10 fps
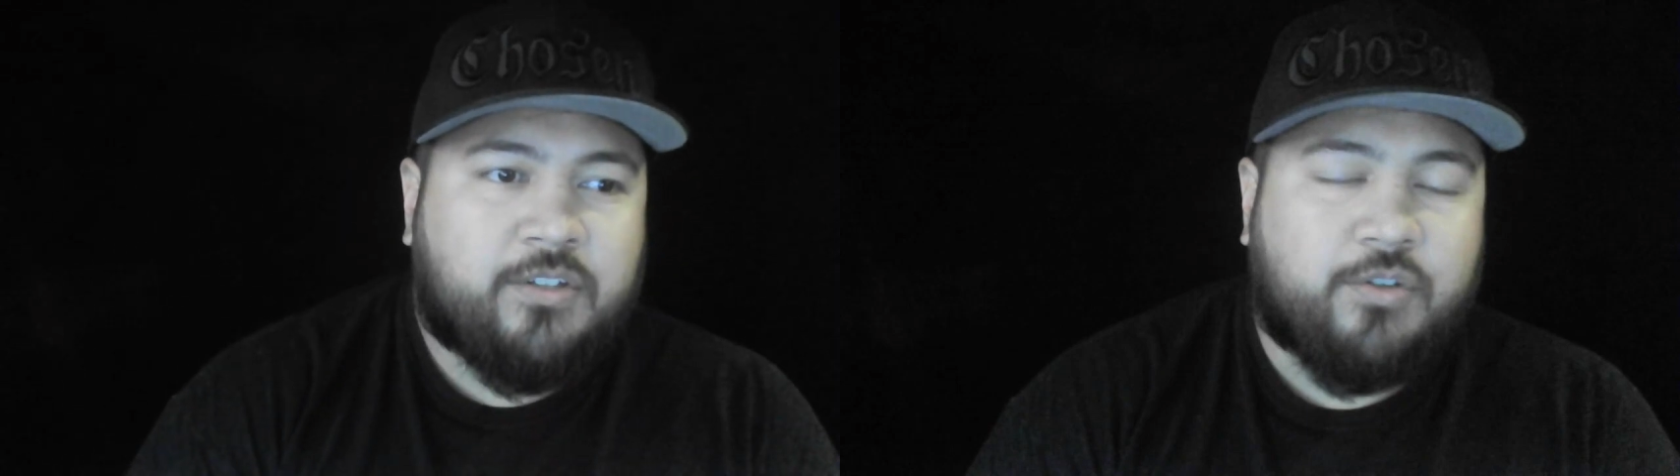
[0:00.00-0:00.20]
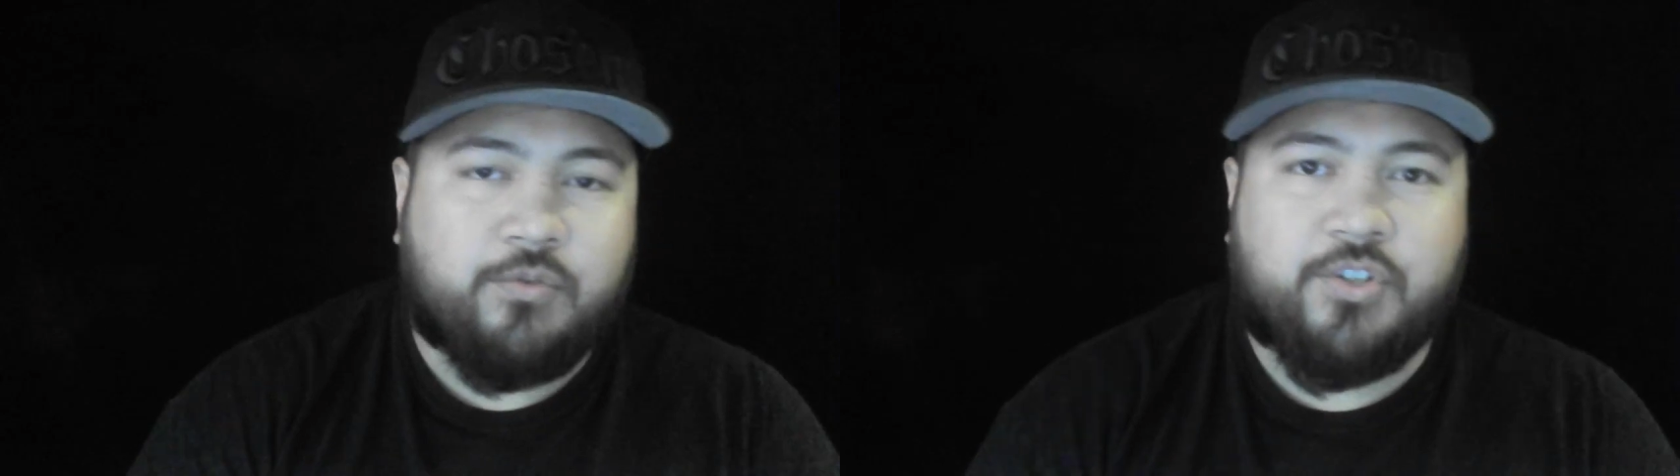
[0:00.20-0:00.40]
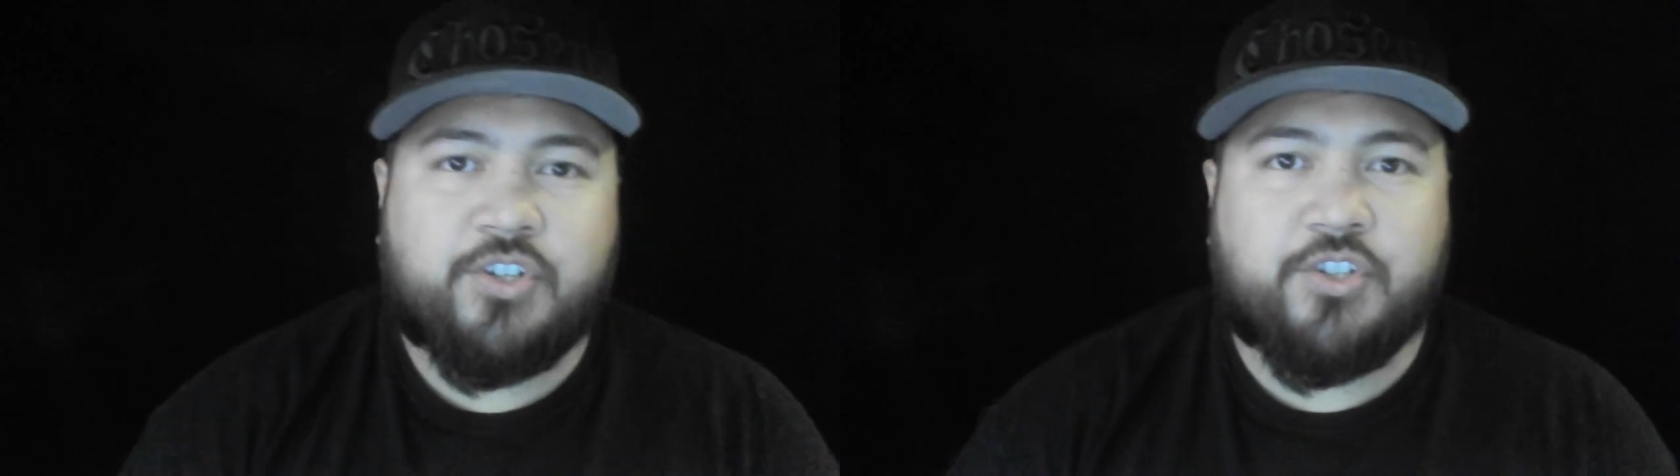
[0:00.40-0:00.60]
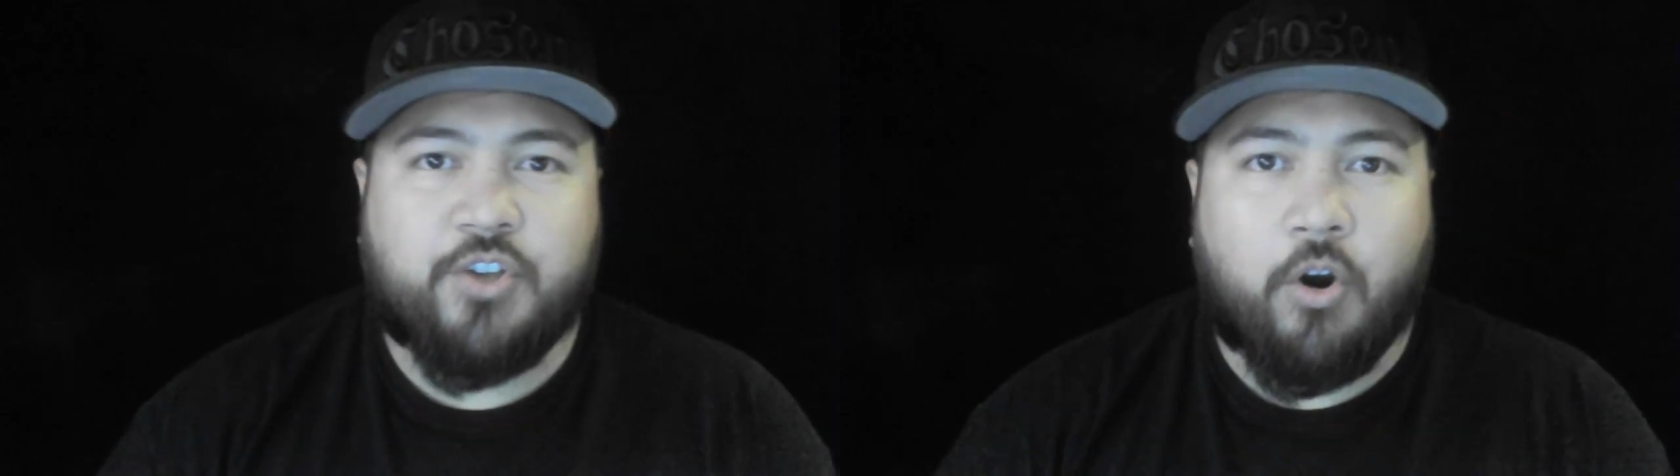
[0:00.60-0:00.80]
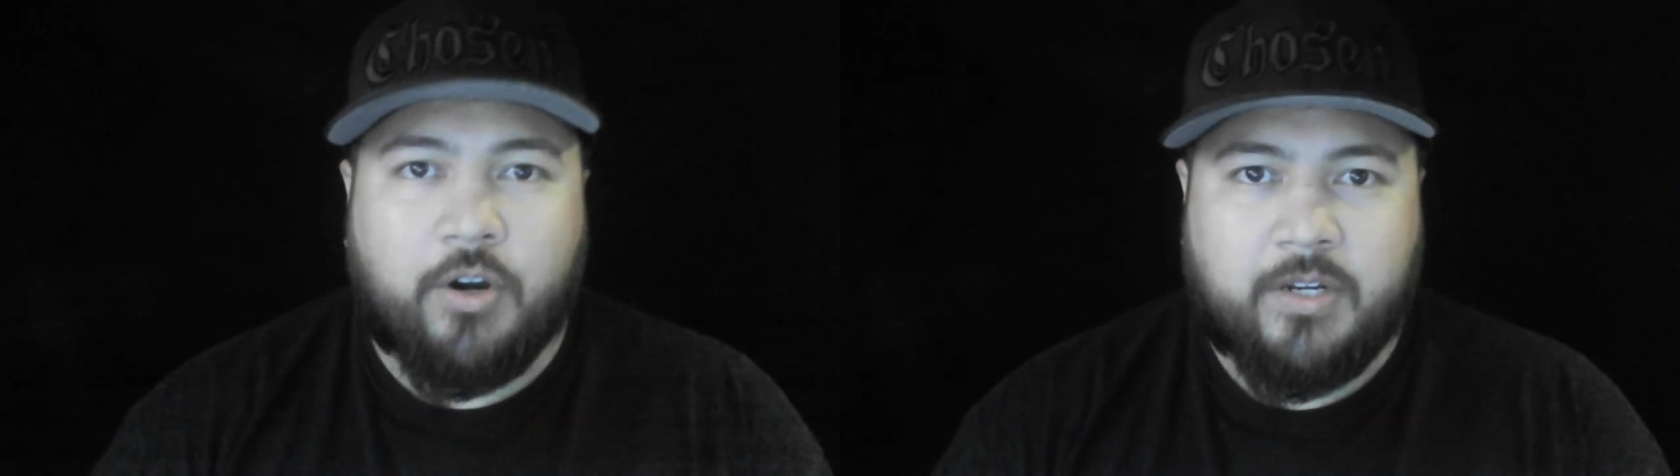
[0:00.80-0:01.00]
to
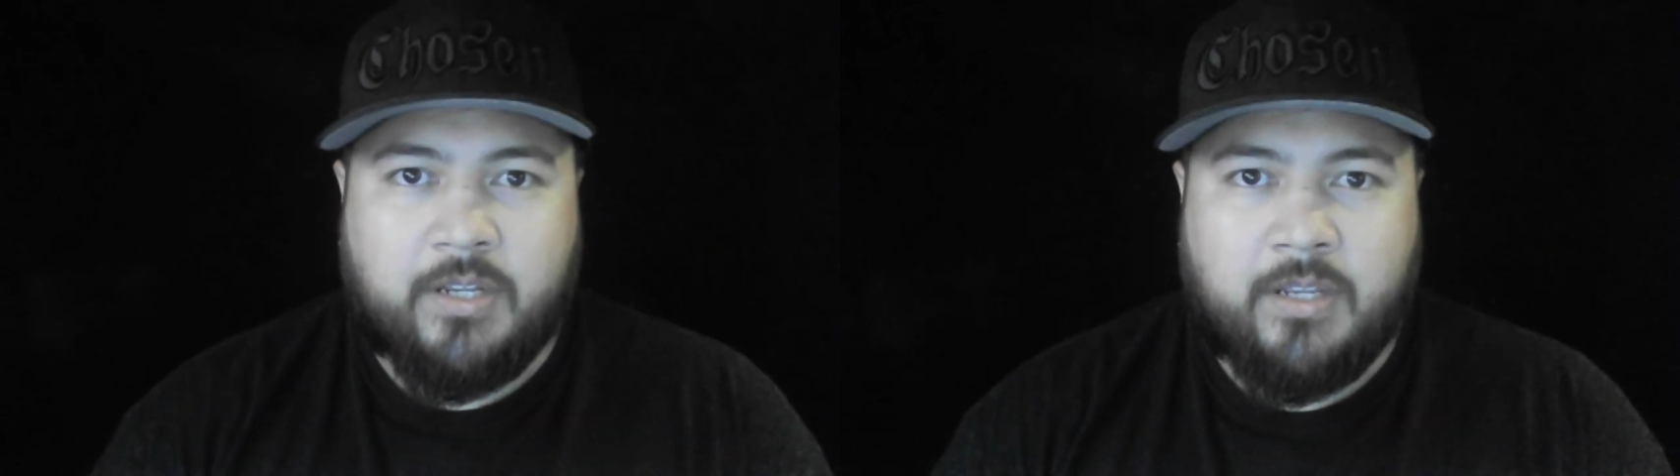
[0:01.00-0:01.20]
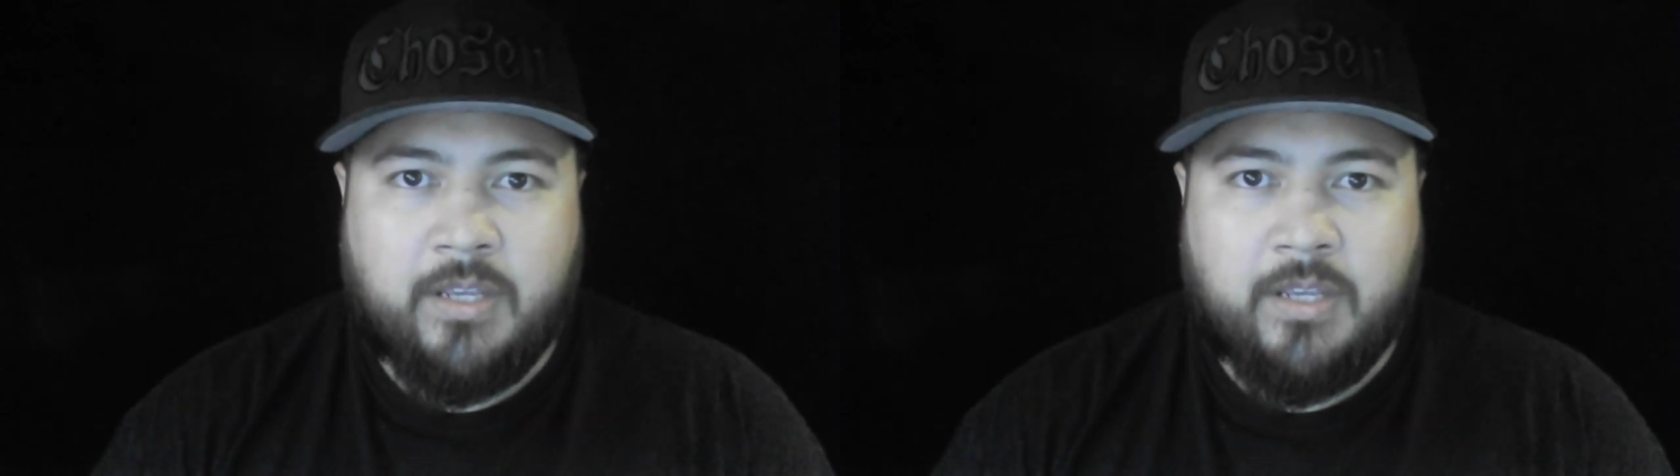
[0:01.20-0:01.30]
start